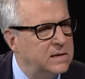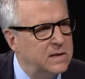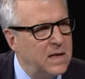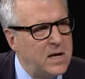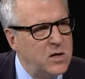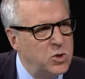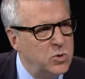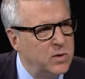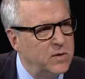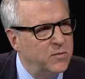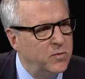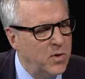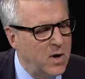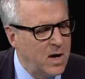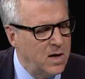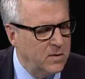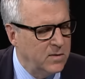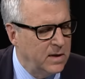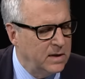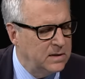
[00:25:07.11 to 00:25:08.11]
that century of
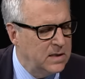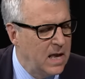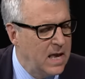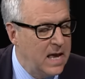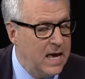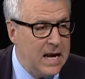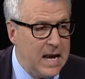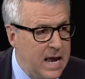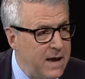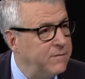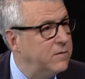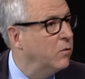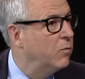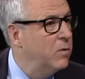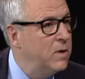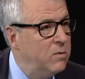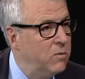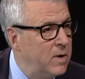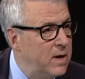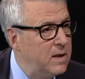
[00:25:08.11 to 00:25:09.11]
progress, and I have to
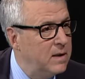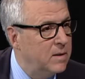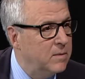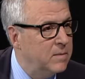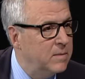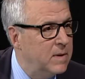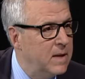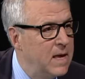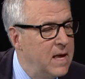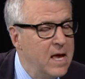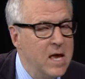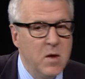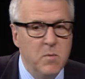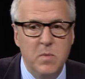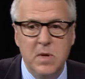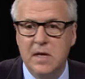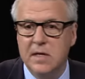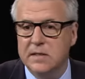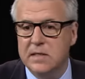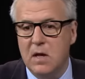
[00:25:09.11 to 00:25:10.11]
reread them
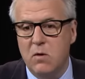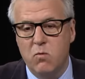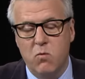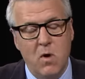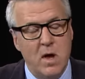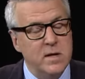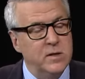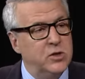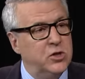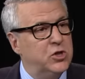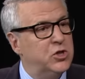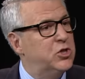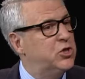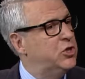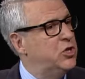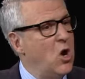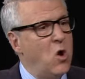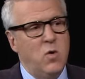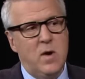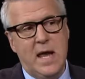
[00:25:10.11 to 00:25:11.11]
because they run
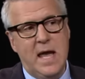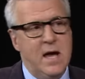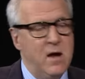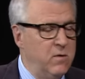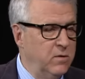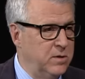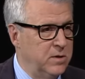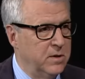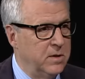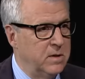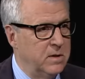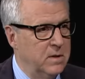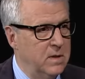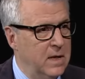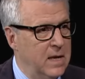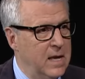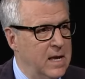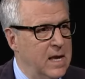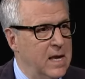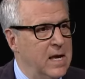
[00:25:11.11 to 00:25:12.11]
so counter
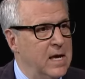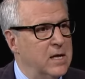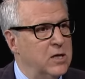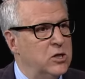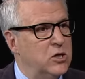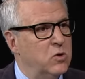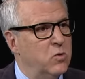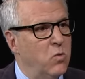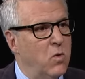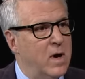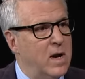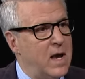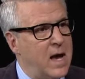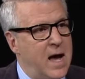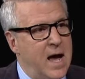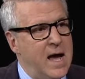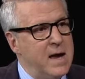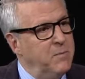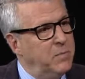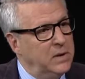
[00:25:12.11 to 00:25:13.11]
to what
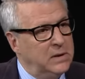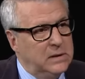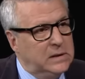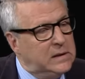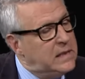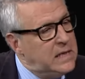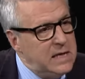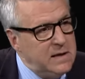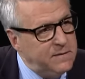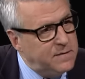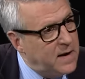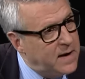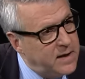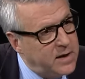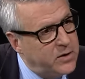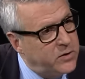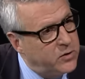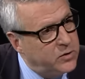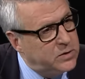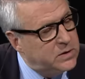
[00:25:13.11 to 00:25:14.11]
I believe
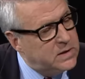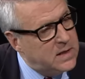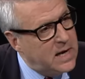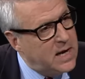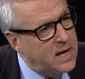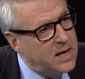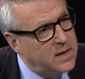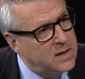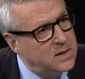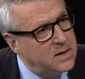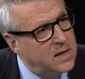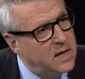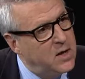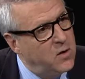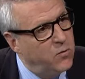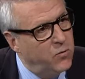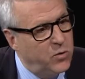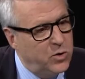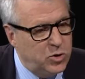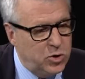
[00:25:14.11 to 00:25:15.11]
I understand,
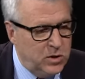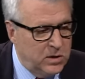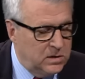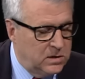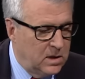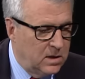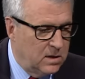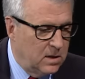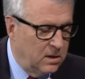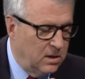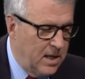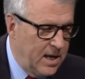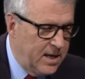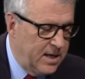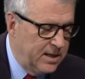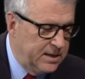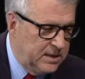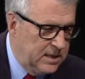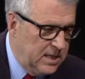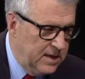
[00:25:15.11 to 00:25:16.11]
mm. which is that the
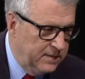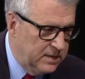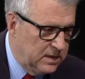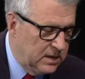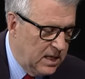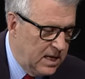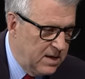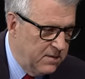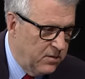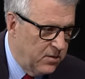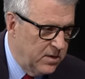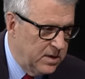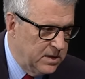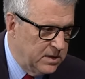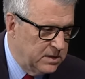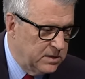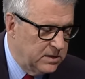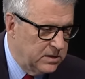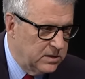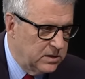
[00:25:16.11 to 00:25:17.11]
legacy of slavery
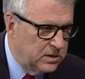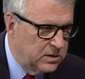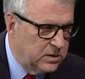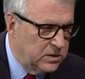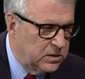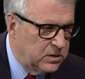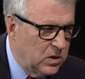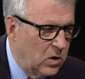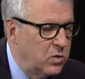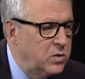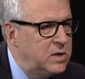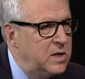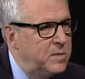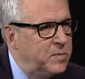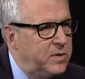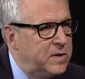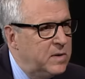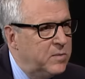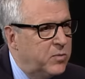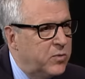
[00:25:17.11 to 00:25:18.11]
is so
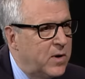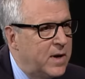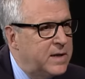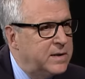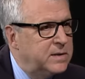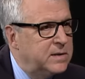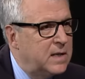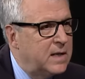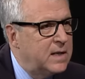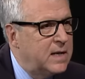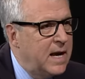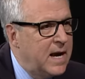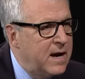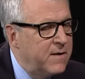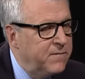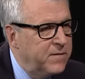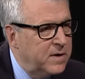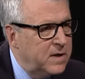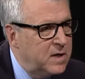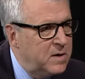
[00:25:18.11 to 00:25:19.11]
deeply impressed on
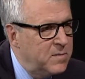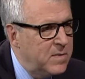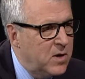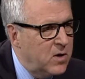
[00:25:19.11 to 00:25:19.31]
African